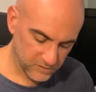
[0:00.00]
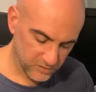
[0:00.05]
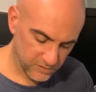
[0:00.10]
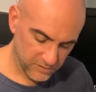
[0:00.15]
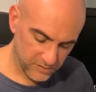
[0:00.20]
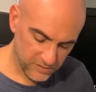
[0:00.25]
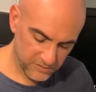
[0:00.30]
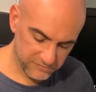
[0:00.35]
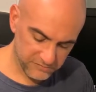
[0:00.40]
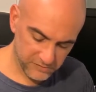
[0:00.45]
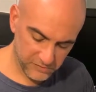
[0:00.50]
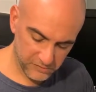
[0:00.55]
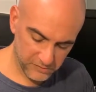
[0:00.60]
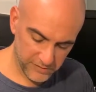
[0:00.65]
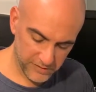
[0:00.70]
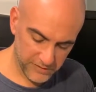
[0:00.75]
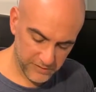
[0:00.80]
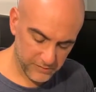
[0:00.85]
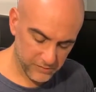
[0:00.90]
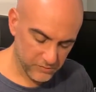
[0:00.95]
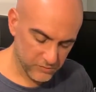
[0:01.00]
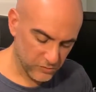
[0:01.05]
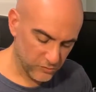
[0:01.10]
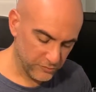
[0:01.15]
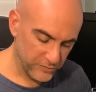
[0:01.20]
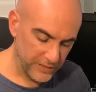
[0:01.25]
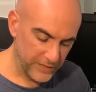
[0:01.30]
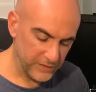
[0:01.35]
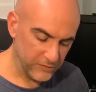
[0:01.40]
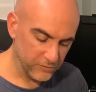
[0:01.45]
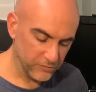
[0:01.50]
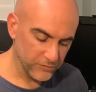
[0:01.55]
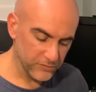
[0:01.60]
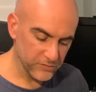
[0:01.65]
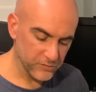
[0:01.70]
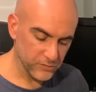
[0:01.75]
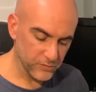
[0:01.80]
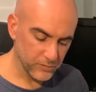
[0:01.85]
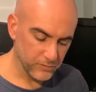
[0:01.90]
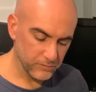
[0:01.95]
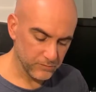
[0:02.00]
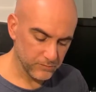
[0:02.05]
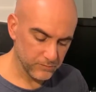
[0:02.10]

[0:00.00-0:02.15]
Thought it felt late. There's no manual in this one.